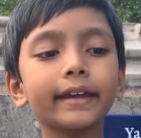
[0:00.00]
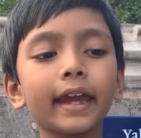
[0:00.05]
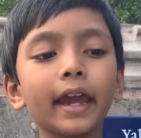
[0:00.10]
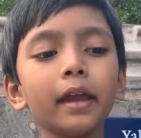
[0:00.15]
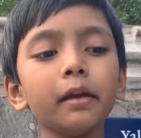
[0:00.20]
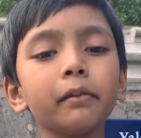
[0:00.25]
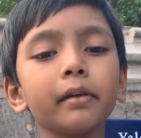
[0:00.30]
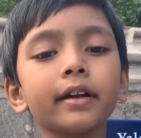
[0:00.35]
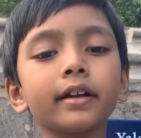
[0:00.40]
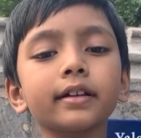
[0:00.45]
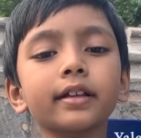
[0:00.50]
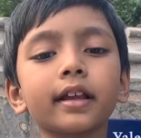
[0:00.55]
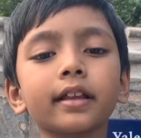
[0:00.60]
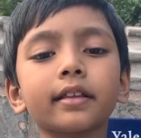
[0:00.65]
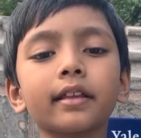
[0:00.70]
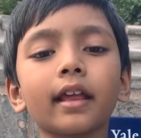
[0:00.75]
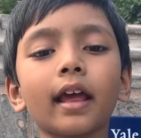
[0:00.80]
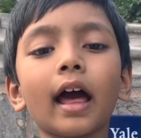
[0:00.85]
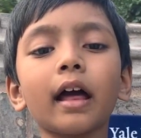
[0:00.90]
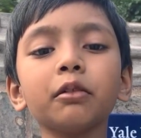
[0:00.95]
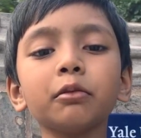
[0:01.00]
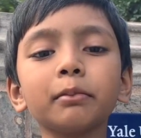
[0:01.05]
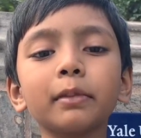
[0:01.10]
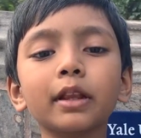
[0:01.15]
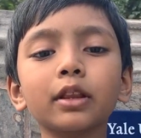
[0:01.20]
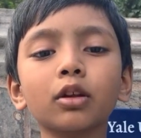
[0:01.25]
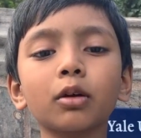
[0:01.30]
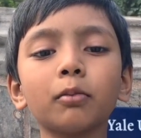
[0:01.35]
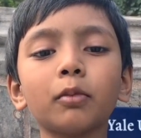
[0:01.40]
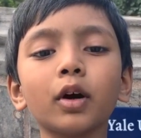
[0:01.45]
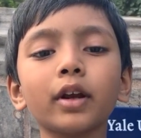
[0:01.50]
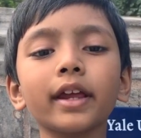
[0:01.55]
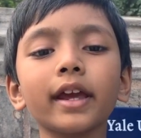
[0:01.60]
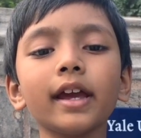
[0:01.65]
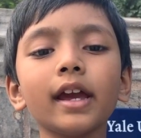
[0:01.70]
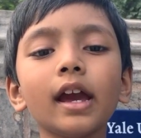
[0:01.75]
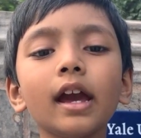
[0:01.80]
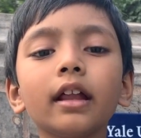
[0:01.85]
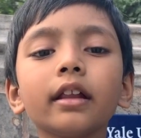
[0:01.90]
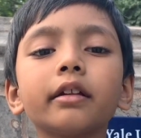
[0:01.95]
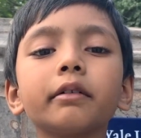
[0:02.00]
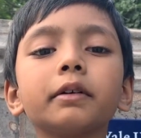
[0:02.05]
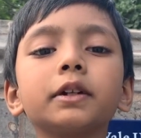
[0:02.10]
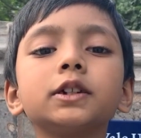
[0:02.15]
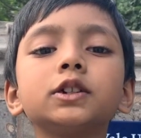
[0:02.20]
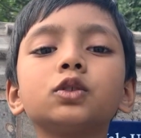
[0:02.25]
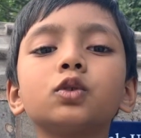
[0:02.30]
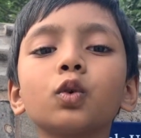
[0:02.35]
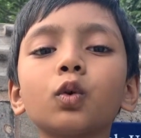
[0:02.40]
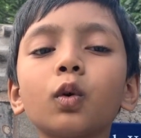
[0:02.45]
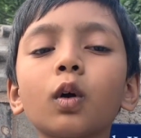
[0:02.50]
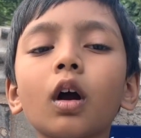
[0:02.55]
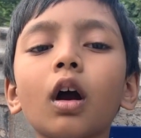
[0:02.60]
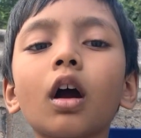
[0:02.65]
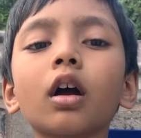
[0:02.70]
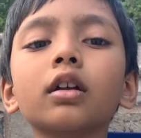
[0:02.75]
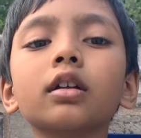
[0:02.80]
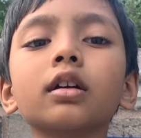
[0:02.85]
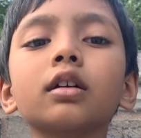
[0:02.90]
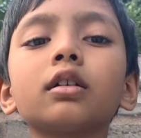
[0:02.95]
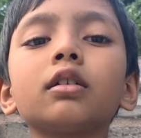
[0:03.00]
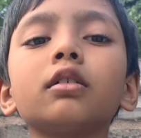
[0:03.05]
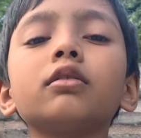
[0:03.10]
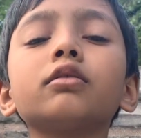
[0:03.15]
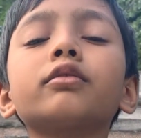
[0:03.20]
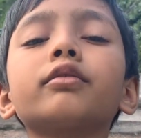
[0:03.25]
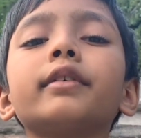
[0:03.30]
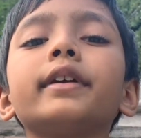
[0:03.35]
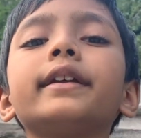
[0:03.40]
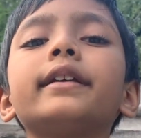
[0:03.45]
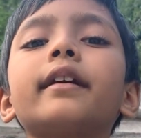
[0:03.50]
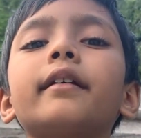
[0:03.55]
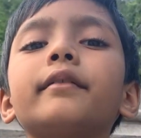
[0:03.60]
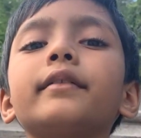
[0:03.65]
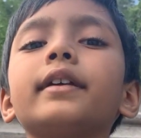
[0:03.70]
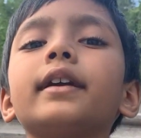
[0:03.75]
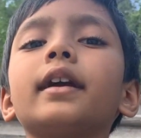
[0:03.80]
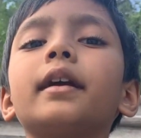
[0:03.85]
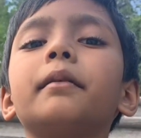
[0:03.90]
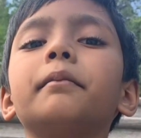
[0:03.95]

I came here to tell Mr. Modi to restore Article 370